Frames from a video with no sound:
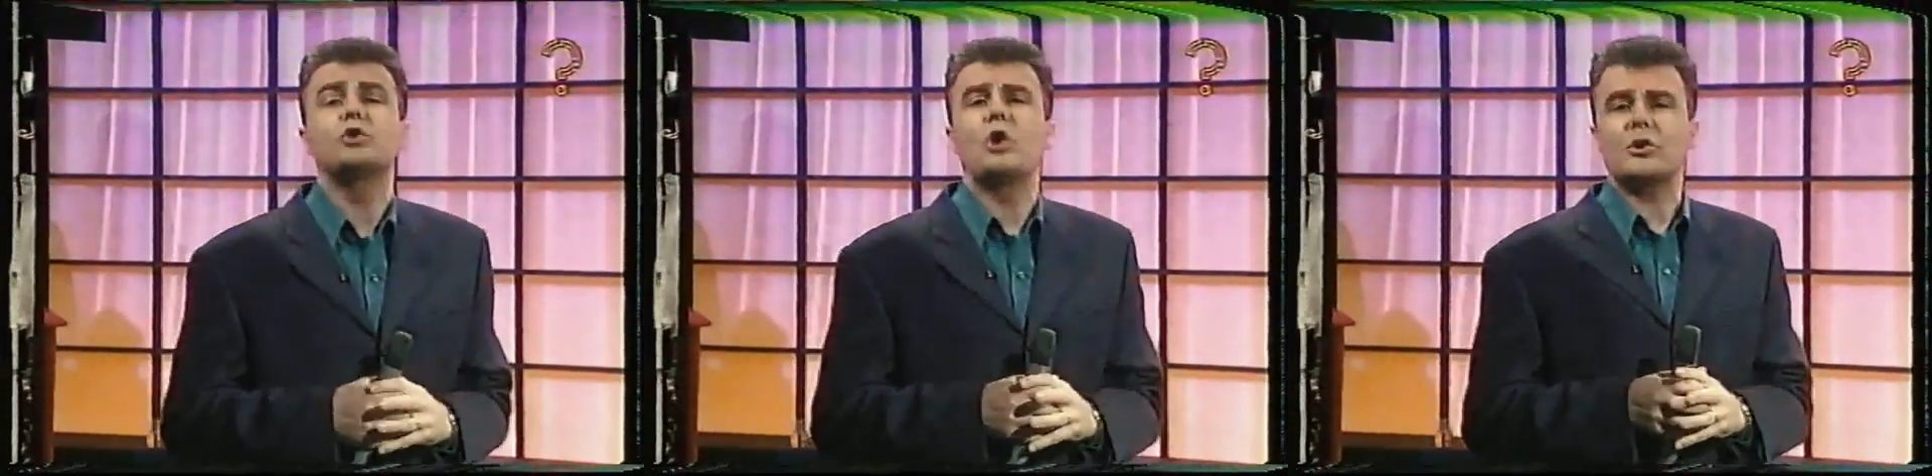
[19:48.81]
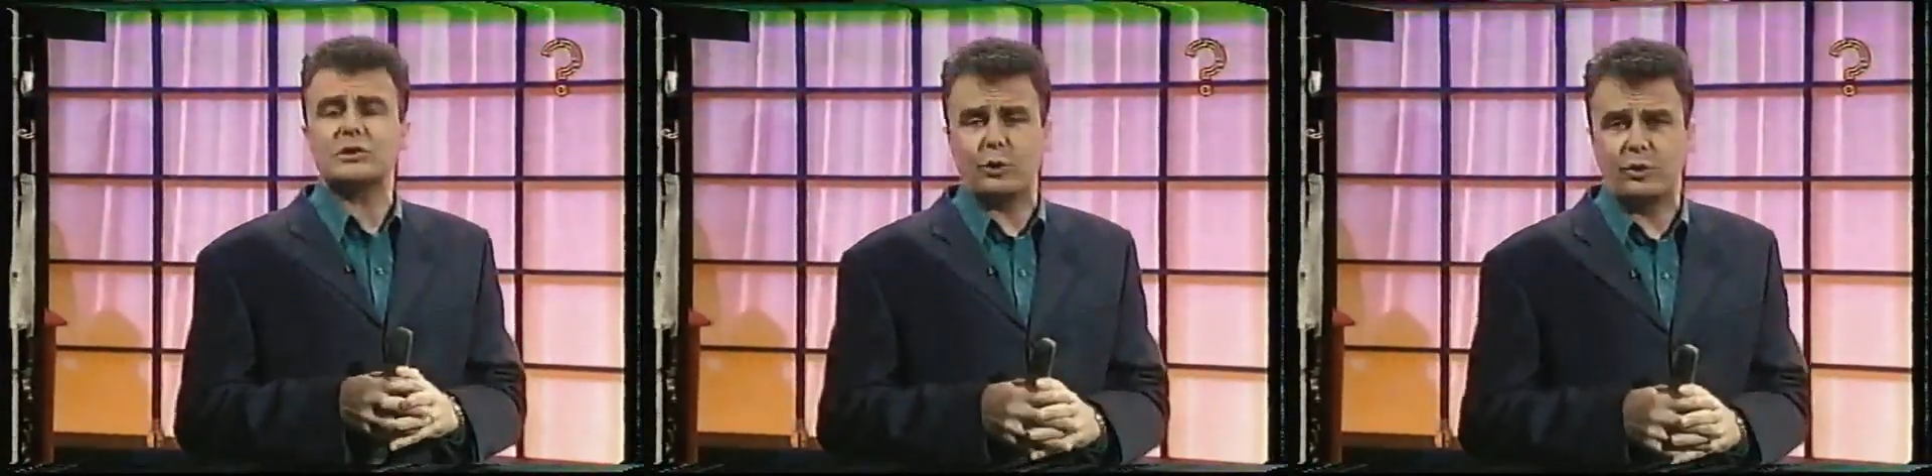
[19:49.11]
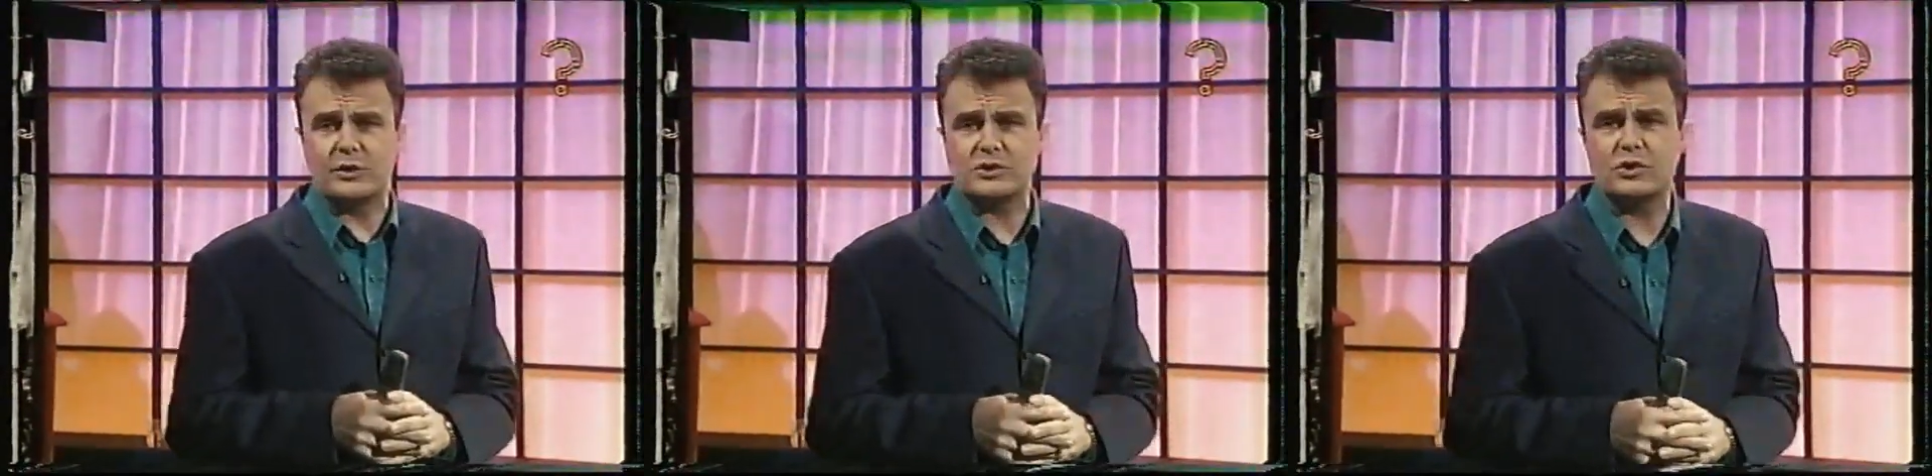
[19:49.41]
doctor's
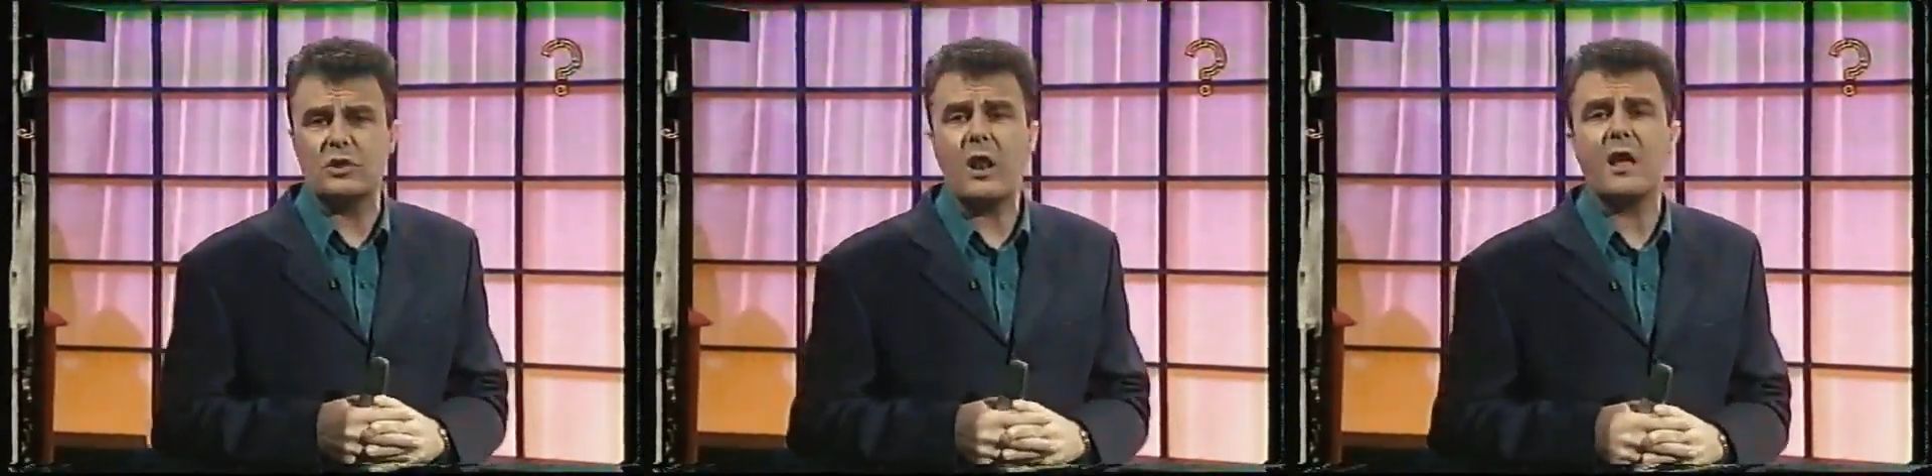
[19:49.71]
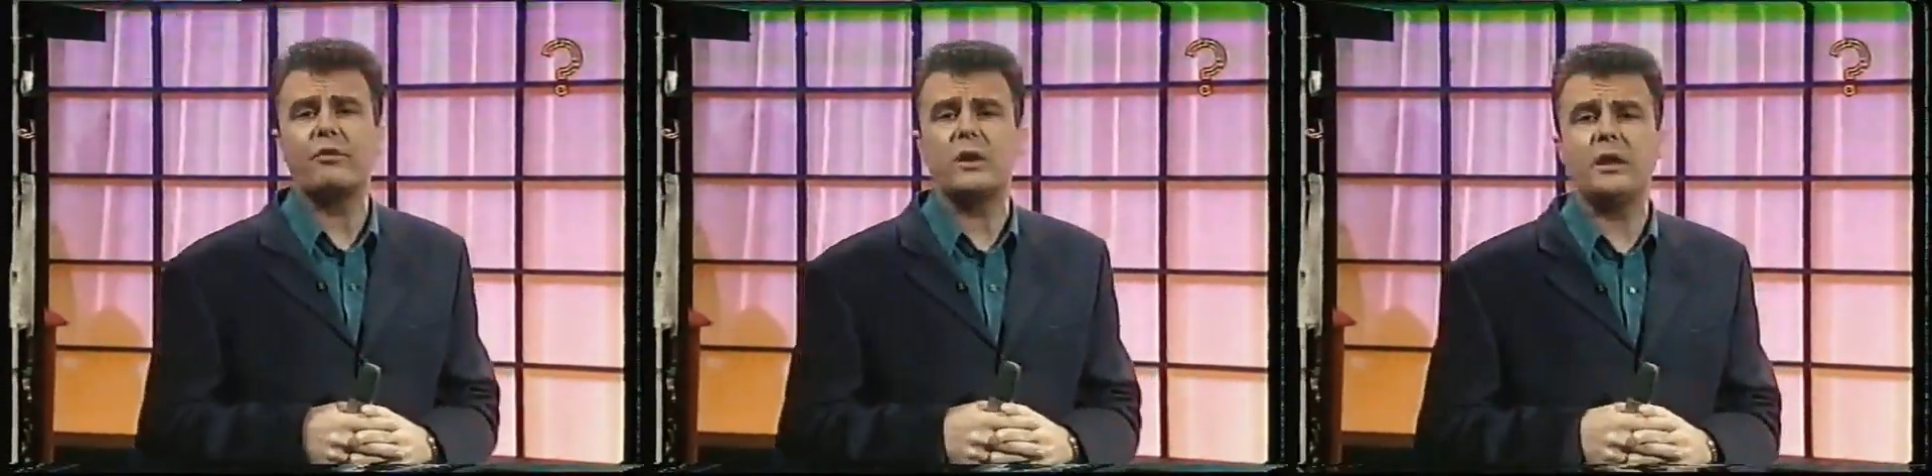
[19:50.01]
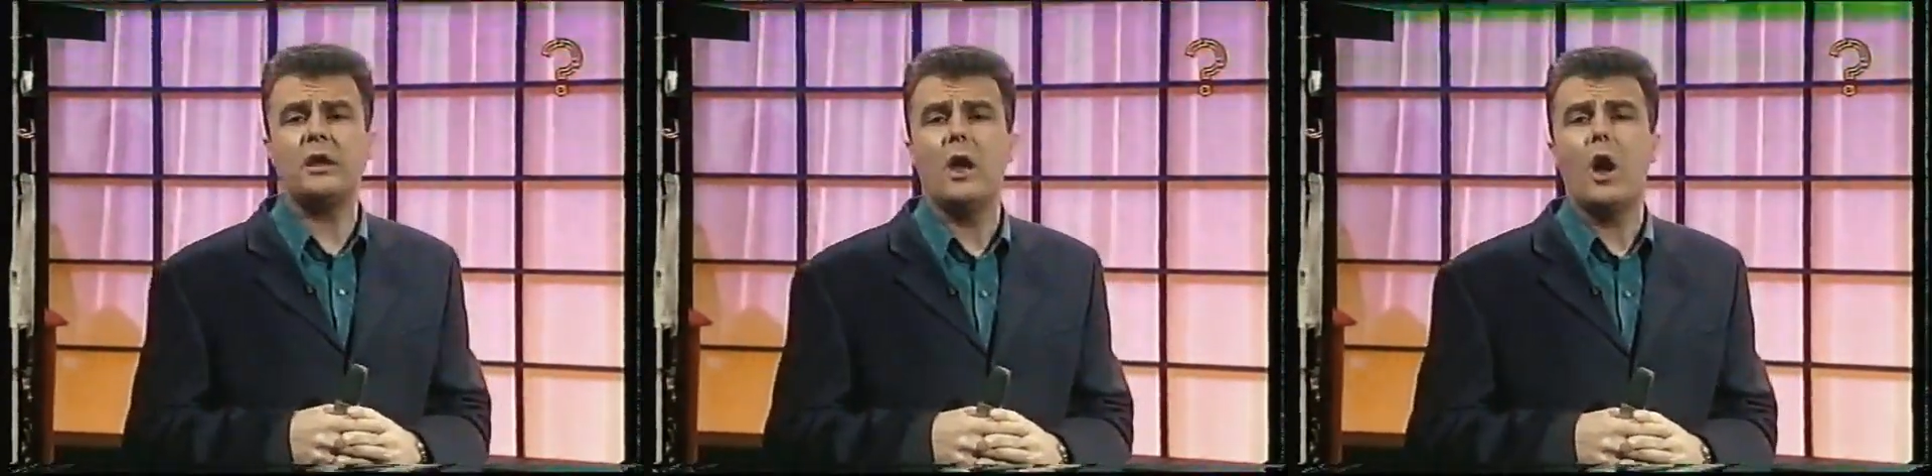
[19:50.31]
orders to the lovely